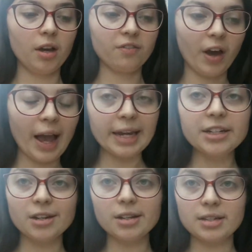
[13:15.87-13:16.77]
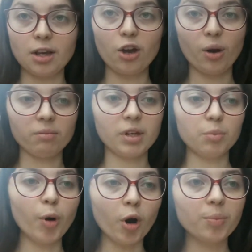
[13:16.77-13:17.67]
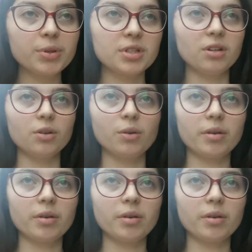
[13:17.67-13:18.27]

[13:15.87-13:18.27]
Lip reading: for ages, so I'm going to pop to